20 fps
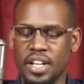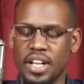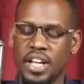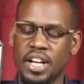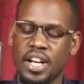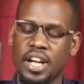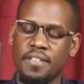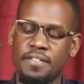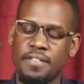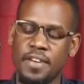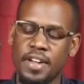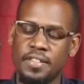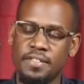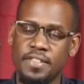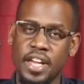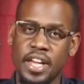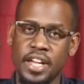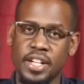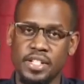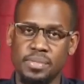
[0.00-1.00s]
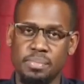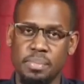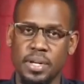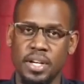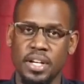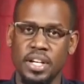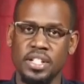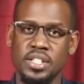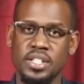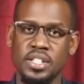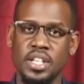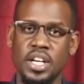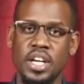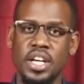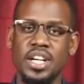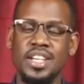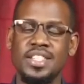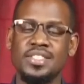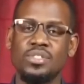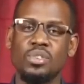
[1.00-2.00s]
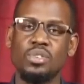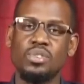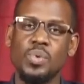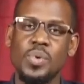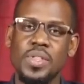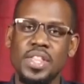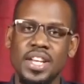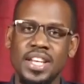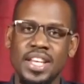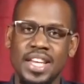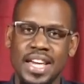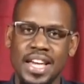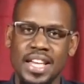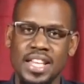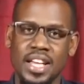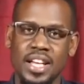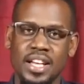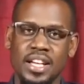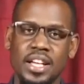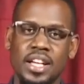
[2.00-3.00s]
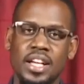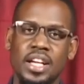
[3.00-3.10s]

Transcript: And her five-year experience is not within Kenya.